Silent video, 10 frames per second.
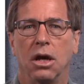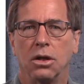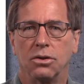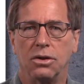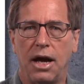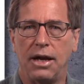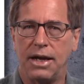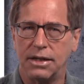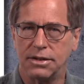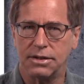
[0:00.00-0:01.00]
do not
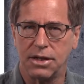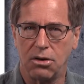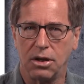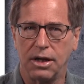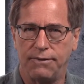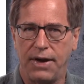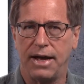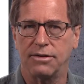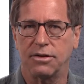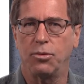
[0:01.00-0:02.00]
necessarily
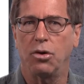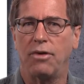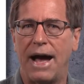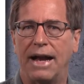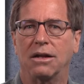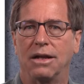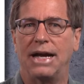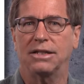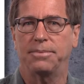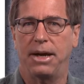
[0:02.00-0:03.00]
advance the more radical
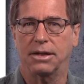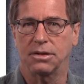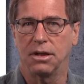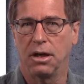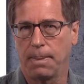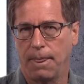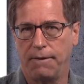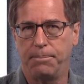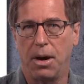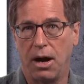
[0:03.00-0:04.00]
aspects
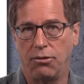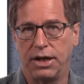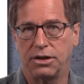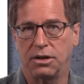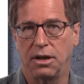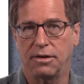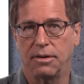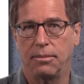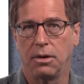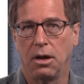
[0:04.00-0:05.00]
of bioregionalism,